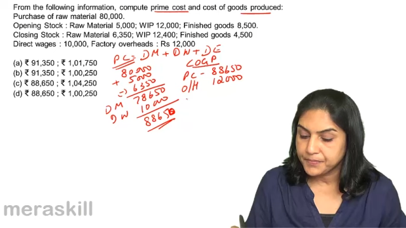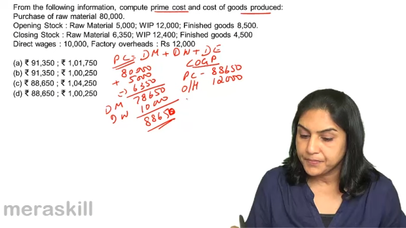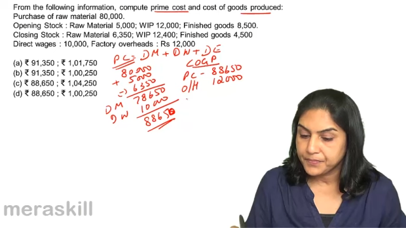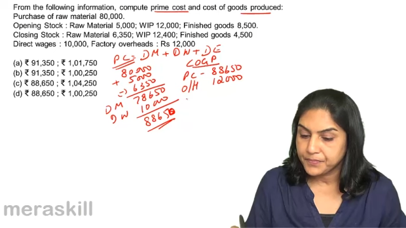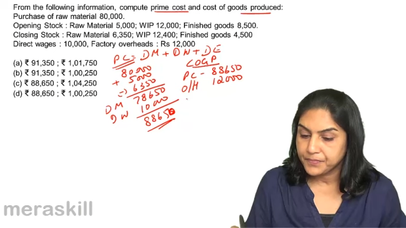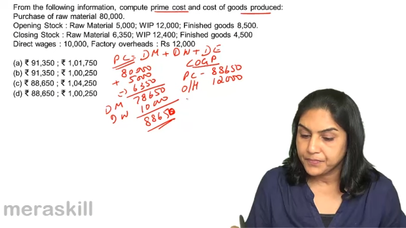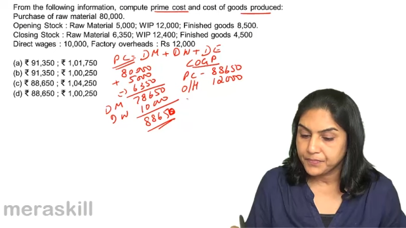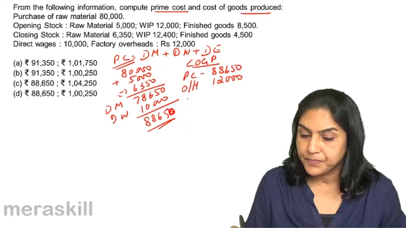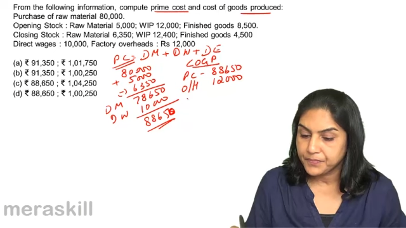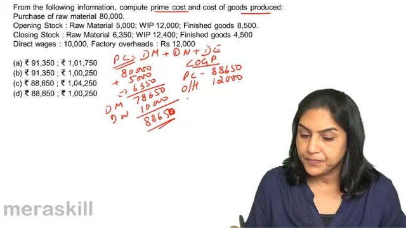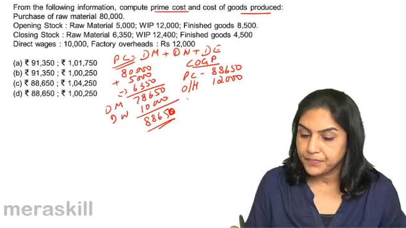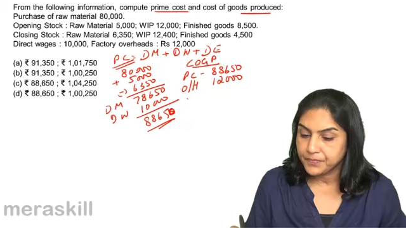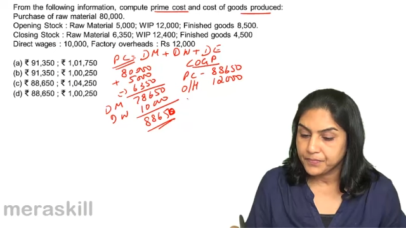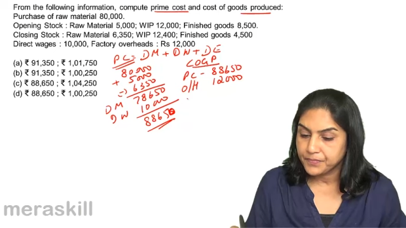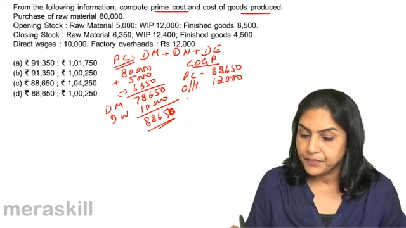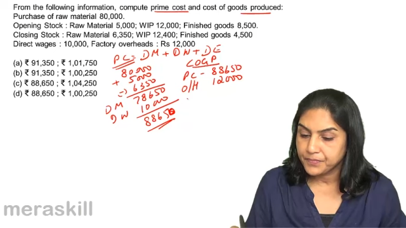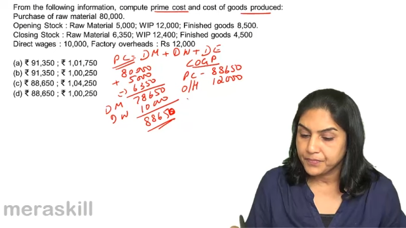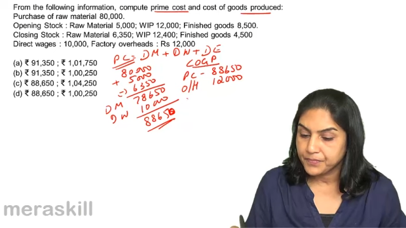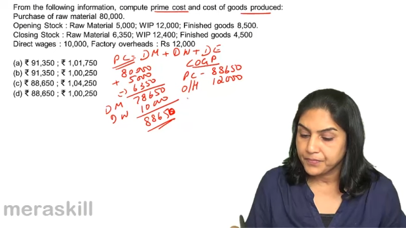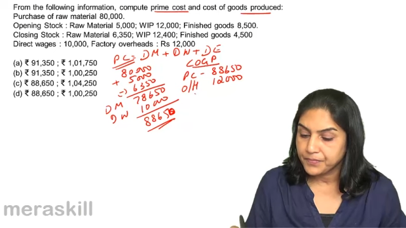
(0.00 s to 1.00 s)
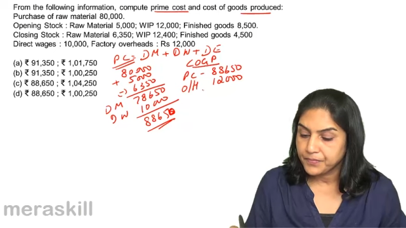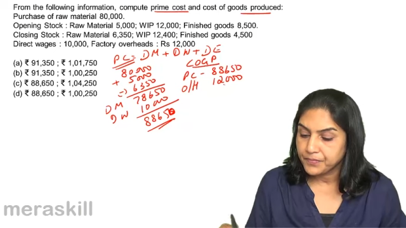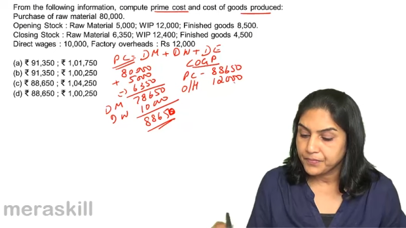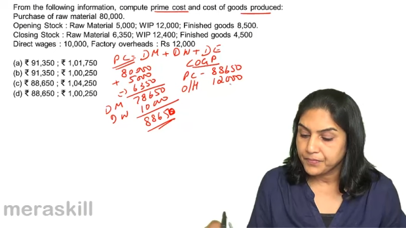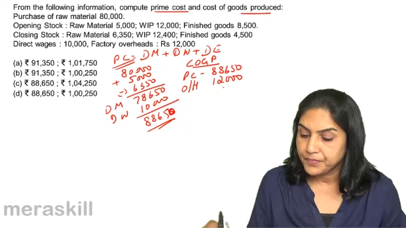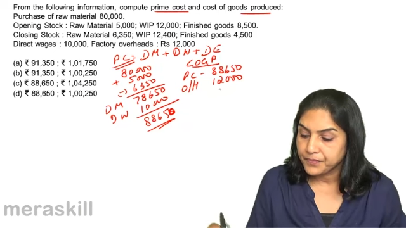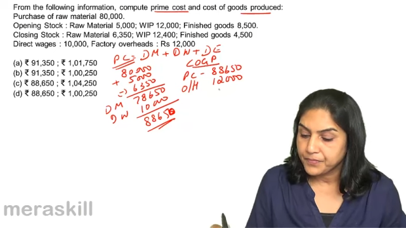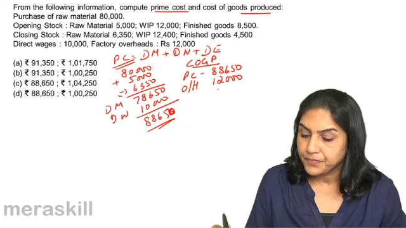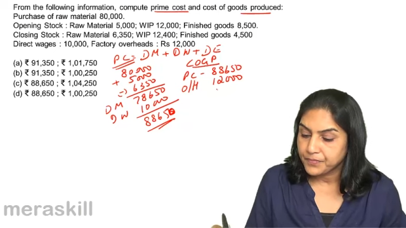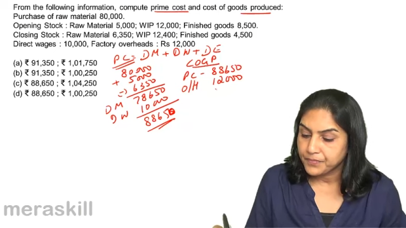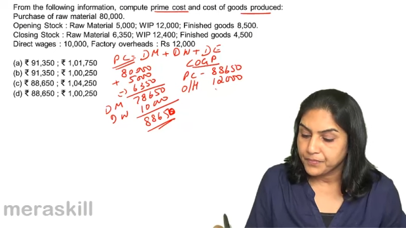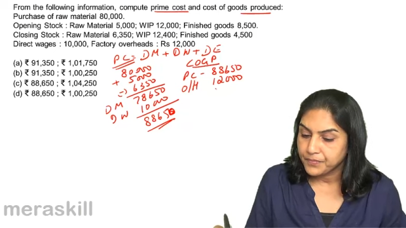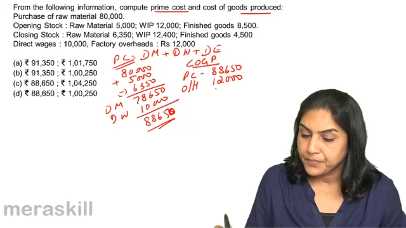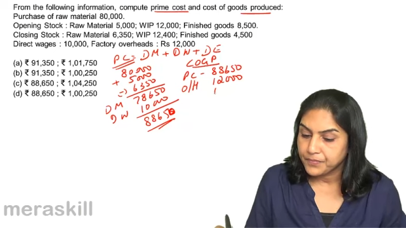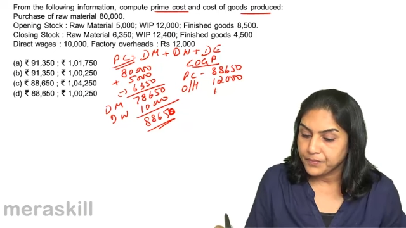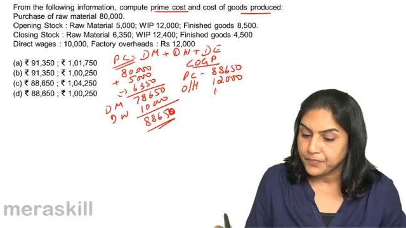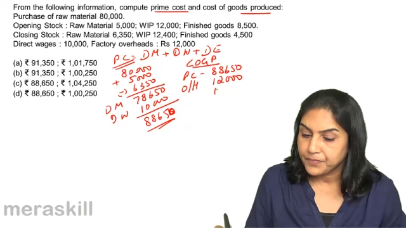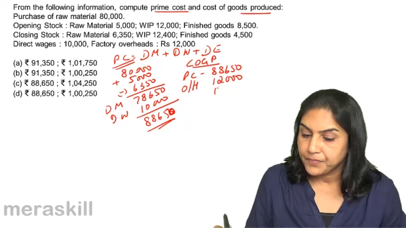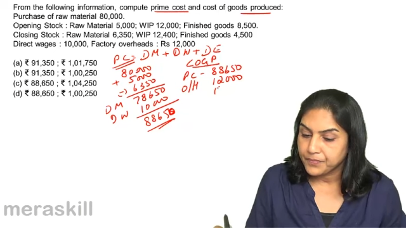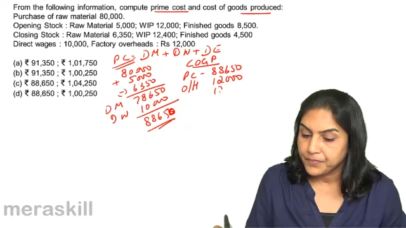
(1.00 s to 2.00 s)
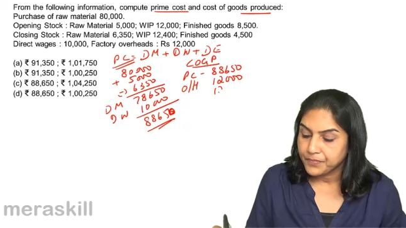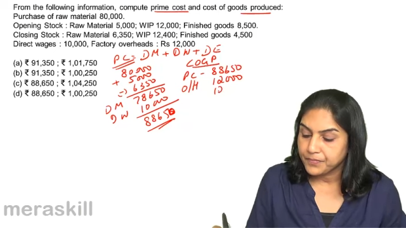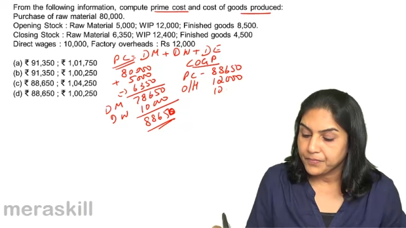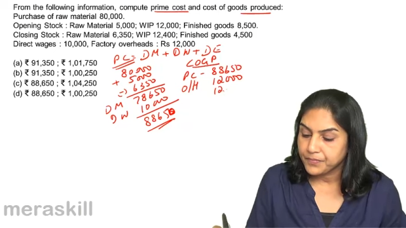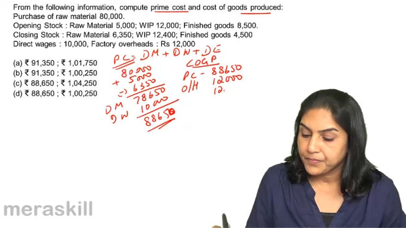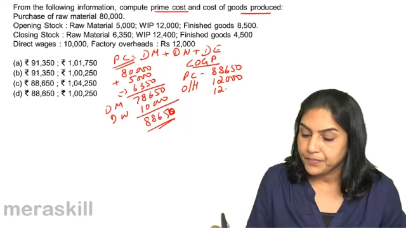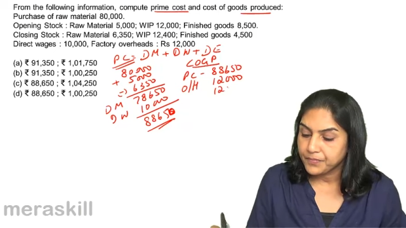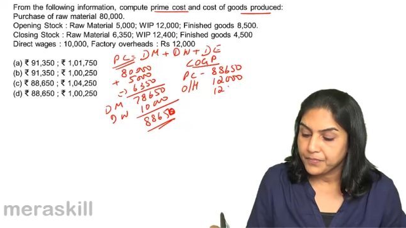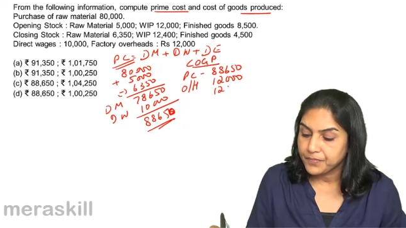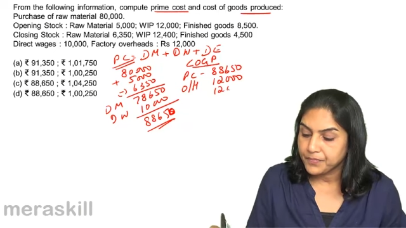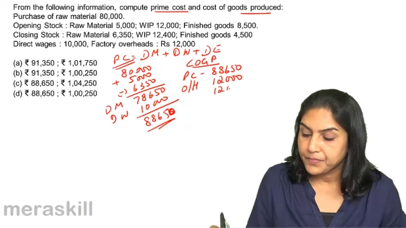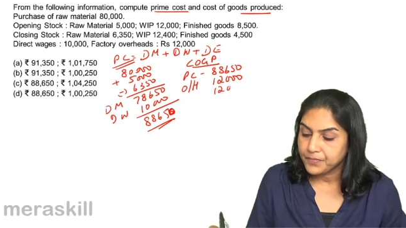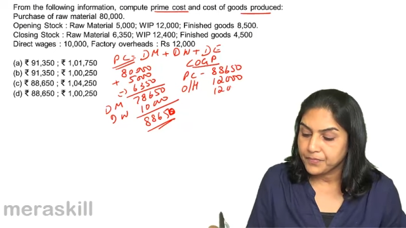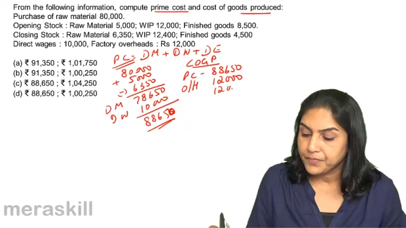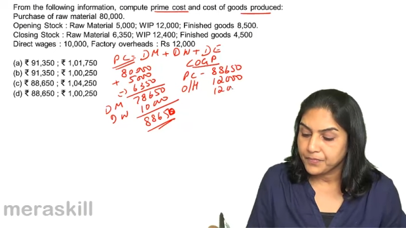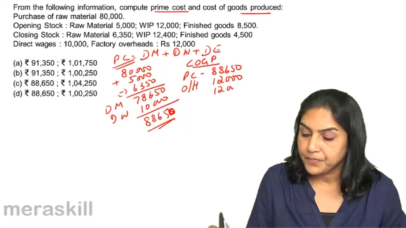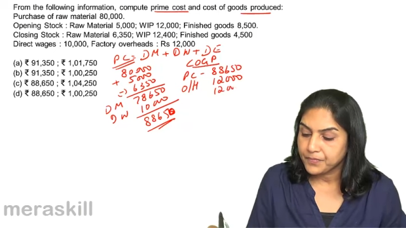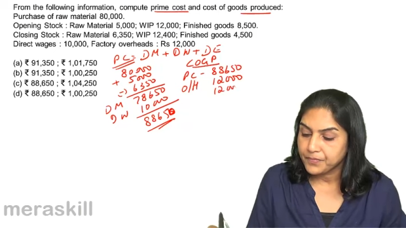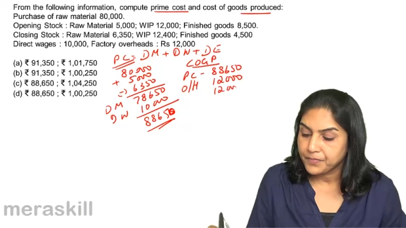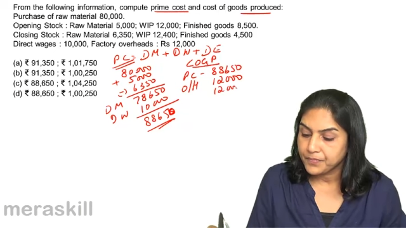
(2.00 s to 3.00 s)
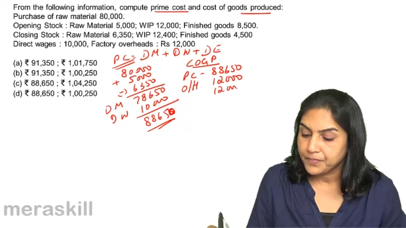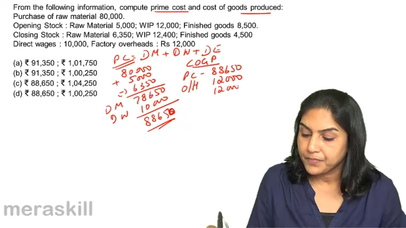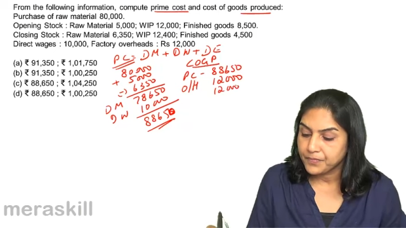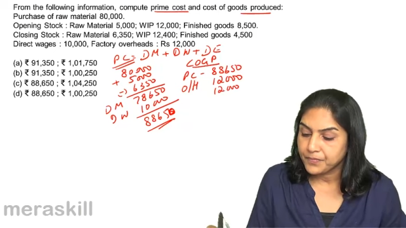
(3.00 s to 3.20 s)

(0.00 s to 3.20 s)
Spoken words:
[no speech]